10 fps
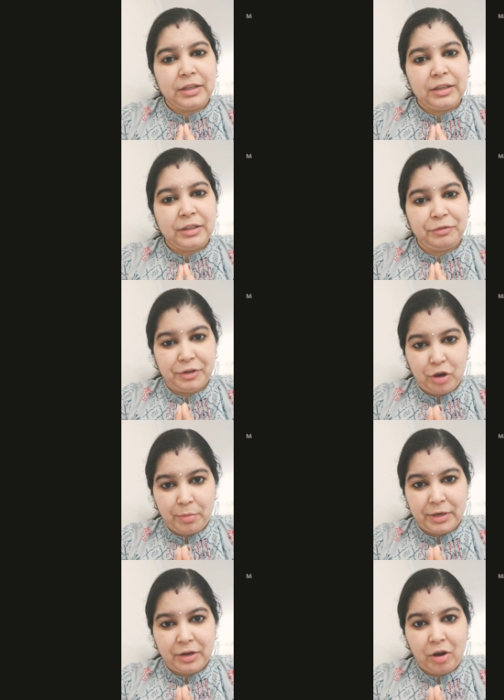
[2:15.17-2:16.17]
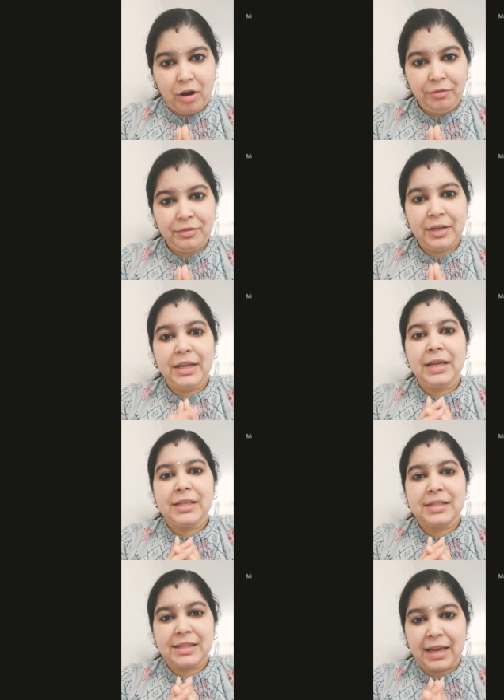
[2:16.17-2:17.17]
The phenomenon of
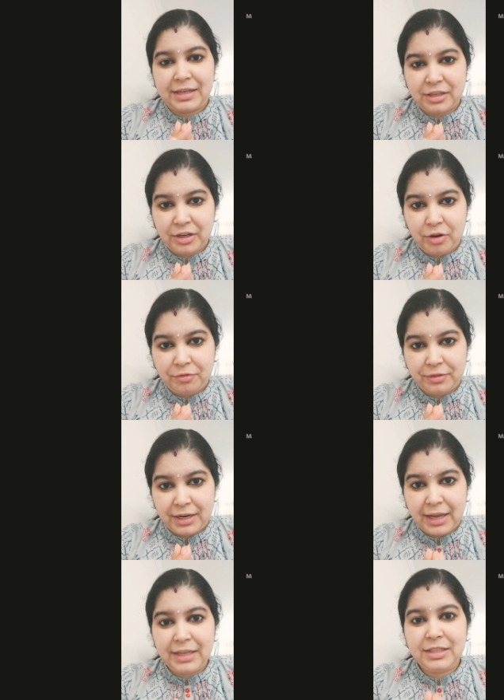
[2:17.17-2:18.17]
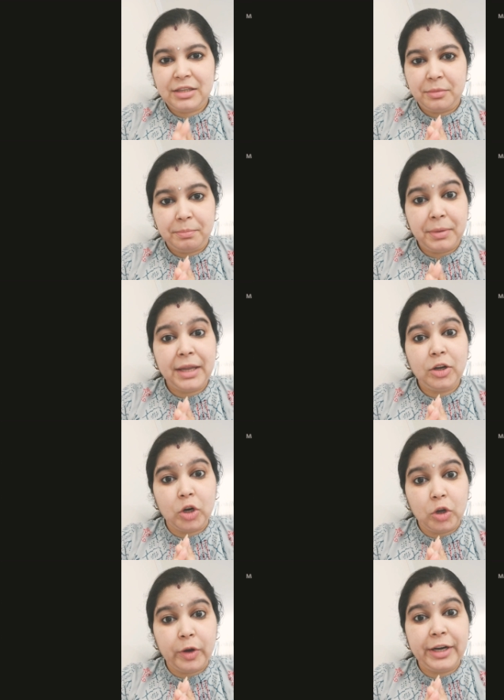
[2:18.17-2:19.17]
scattering of light by
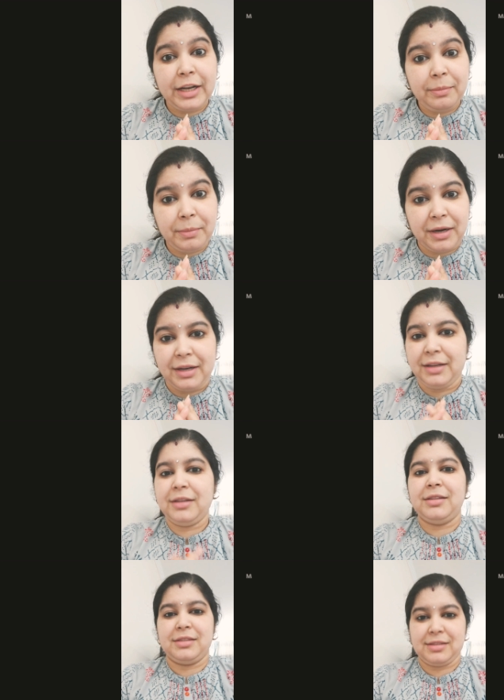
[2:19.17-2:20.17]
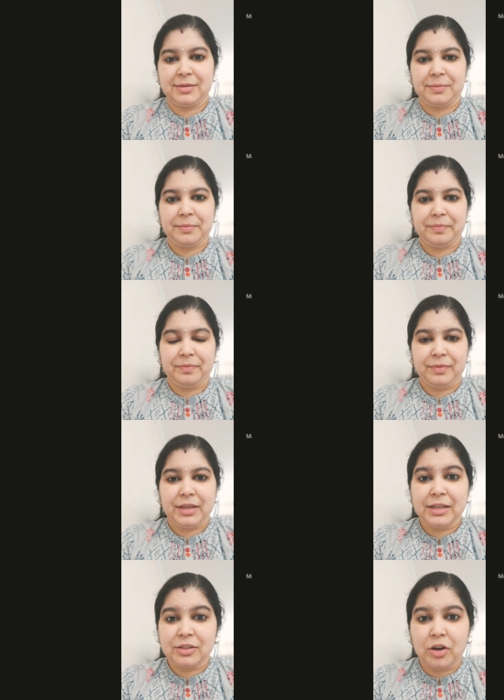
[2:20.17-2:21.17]
colloidal particles
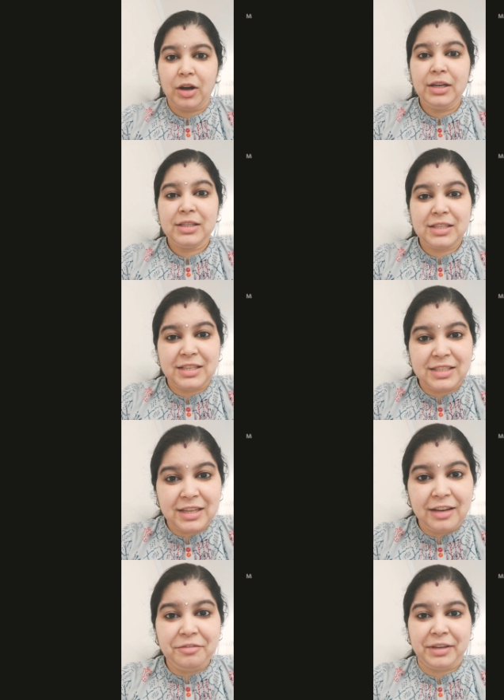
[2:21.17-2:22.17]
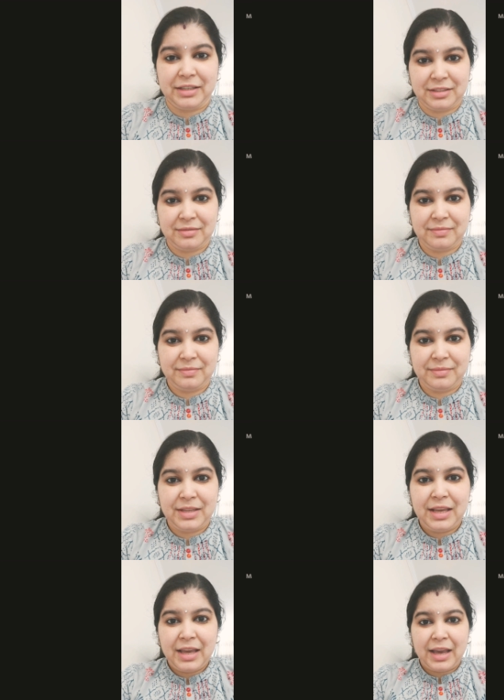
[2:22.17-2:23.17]
is called Tyndall effect.
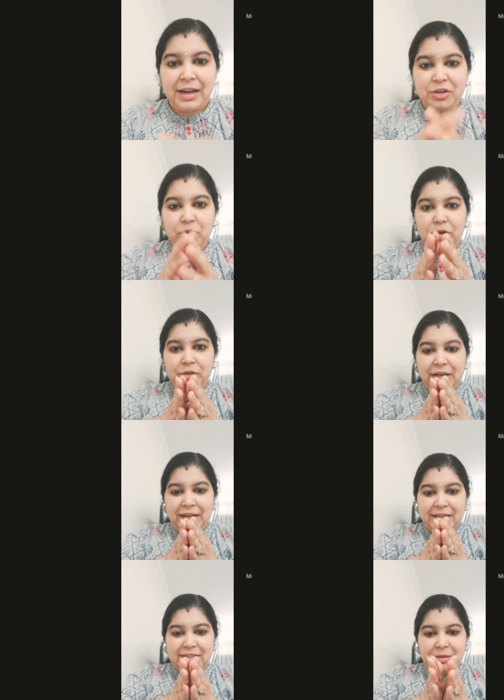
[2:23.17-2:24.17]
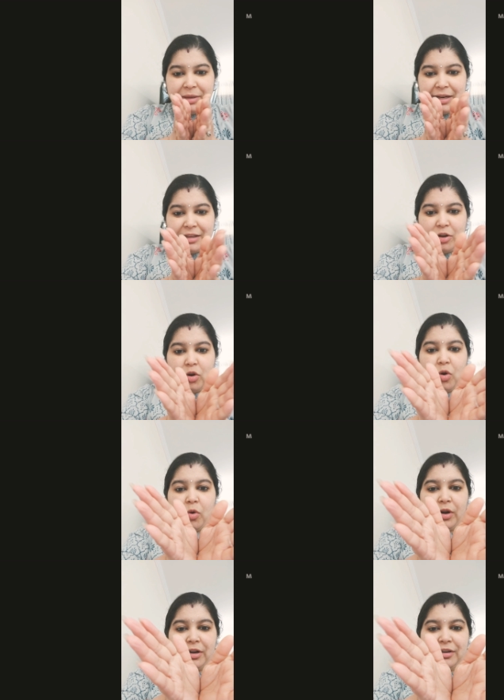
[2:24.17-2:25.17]
And I told you the light is coming like a
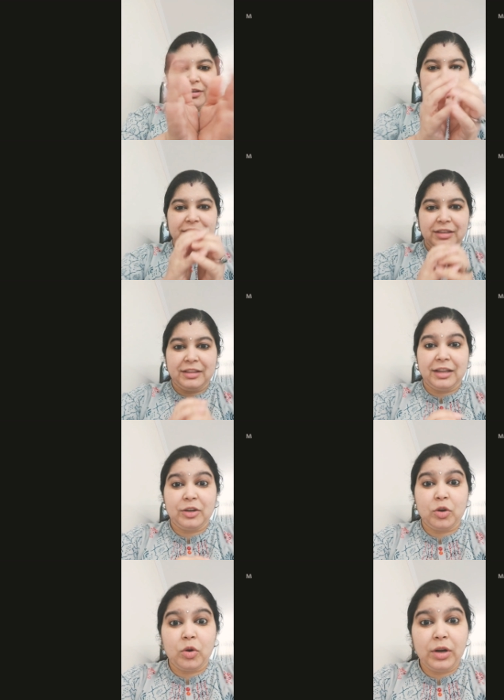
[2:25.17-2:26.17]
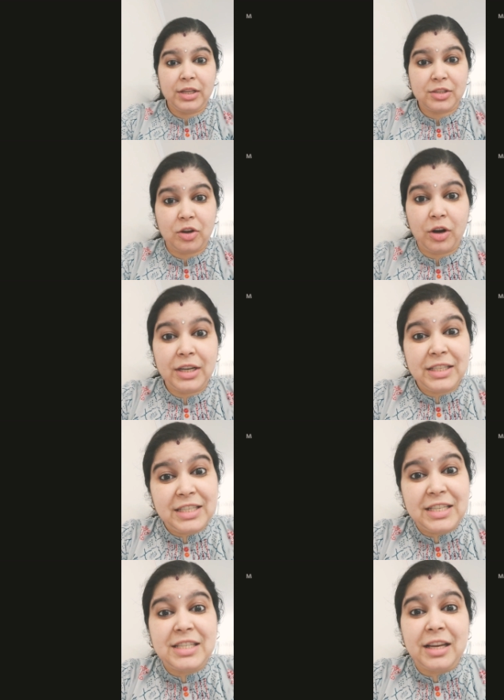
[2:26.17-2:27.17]
cone. That cone is called
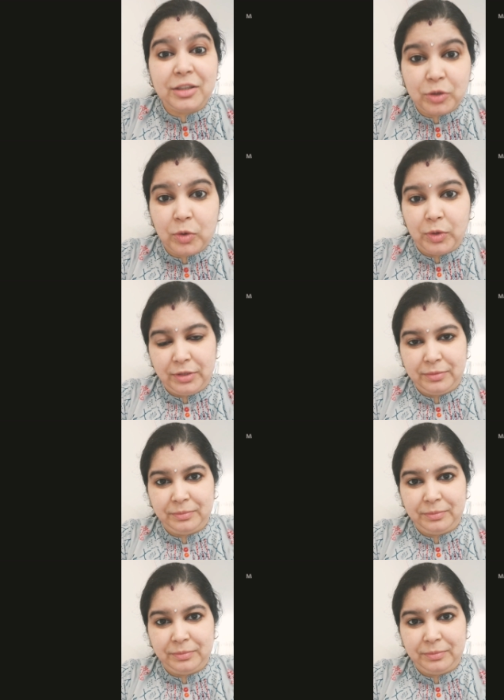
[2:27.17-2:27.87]
Tyndall cone.